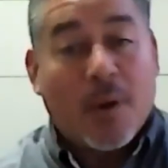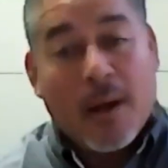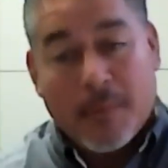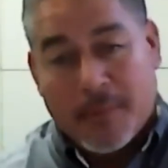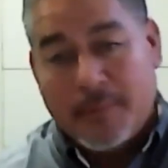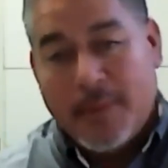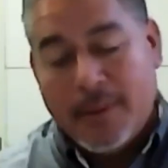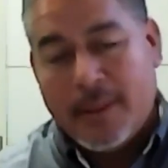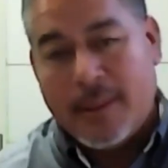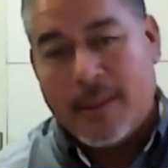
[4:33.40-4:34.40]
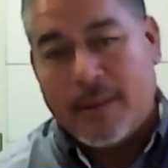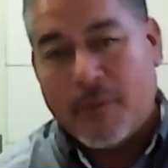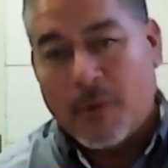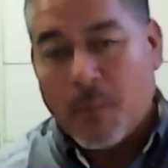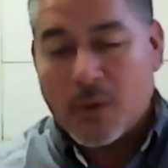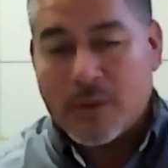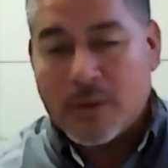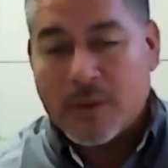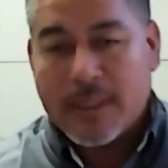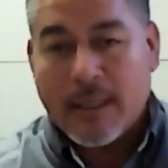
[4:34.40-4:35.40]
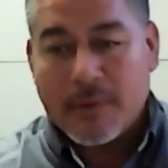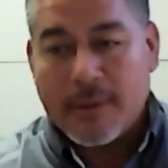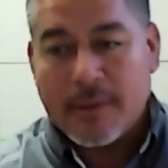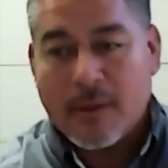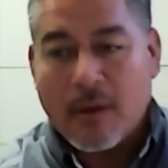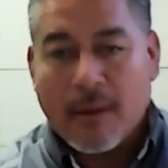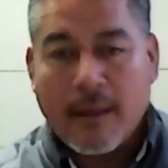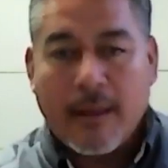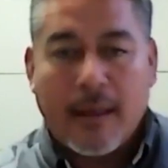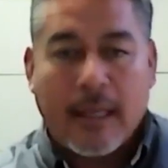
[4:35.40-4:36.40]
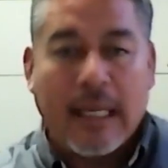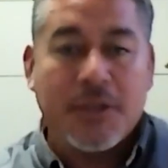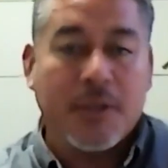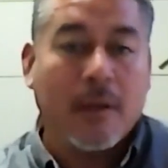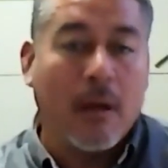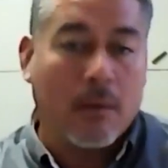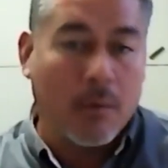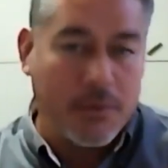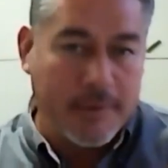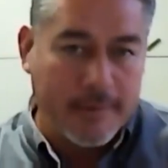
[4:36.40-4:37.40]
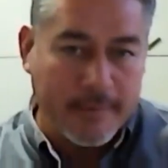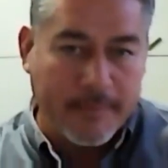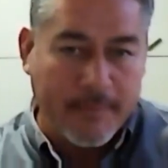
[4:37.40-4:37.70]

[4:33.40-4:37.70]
problem for most houses are the kitchen cockroaches.